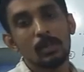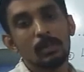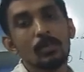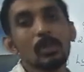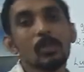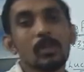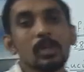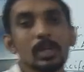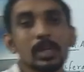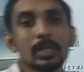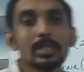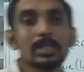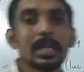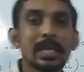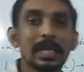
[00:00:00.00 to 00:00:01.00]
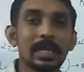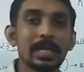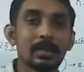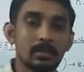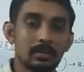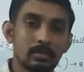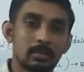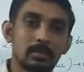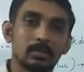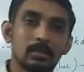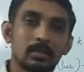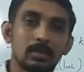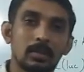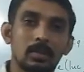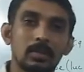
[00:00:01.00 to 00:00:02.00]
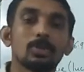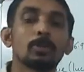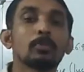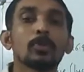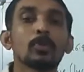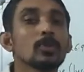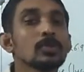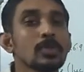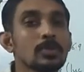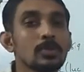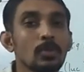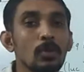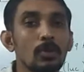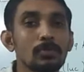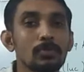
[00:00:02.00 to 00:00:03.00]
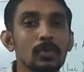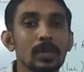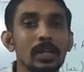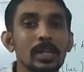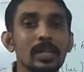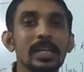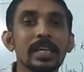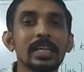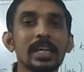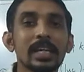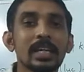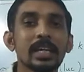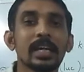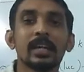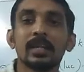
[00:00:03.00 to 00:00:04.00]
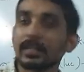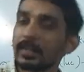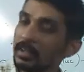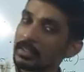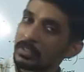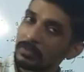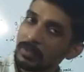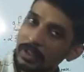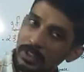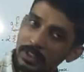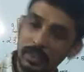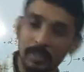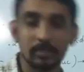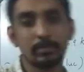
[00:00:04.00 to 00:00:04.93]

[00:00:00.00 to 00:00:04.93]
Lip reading: We already studied the process of DNA transfection.